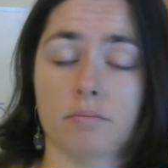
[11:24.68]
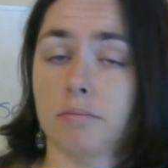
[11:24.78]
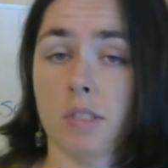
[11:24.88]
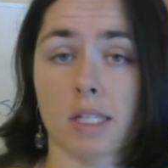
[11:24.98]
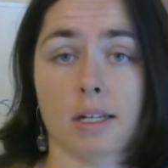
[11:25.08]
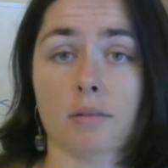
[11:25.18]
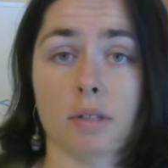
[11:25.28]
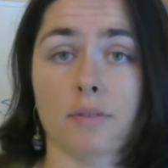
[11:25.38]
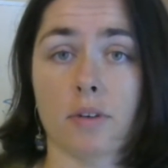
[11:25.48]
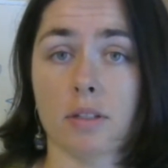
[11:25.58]
send out
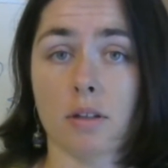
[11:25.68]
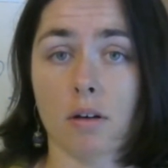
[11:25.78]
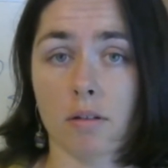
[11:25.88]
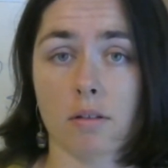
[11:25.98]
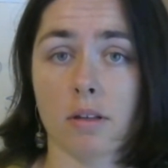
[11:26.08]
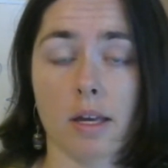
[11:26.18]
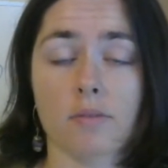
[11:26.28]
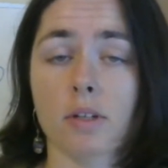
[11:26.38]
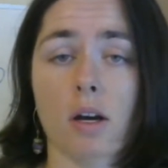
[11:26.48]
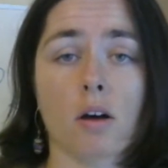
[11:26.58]
refunds. All
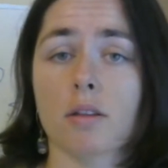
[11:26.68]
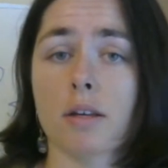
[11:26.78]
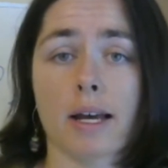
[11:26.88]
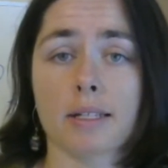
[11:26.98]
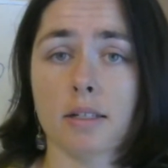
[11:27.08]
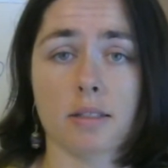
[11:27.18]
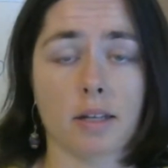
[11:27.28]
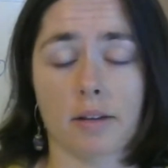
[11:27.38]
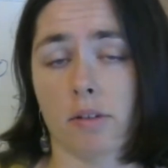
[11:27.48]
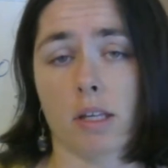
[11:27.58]
the assets and
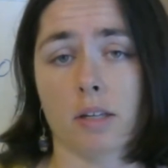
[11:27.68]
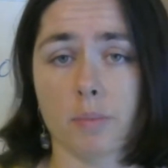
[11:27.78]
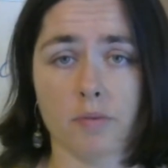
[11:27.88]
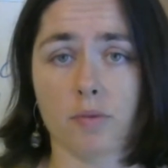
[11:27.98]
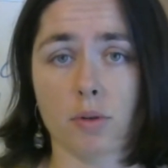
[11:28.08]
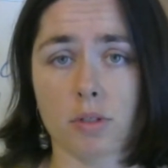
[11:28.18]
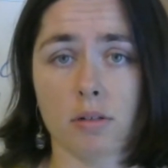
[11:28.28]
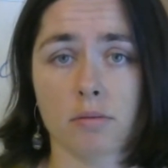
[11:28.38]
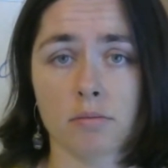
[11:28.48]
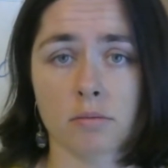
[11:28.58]
everything have been frozen.
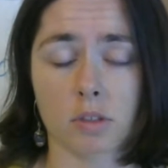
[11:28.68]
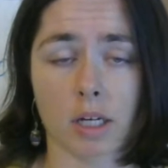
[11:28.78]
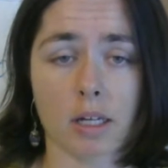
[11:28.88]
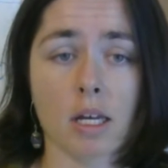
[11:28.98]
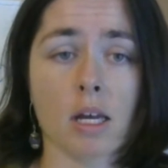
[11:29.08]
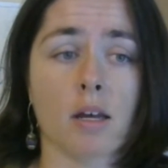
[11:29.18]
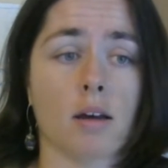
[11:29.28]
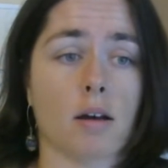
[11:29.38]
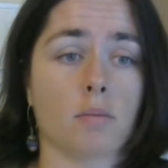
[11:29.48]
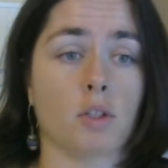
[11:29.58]
Okay,
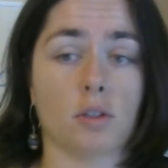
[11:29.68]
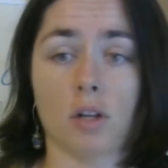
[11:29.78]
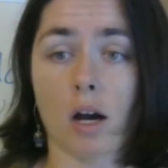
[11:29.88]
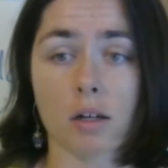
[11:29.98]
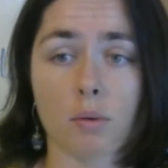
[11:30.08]
you're not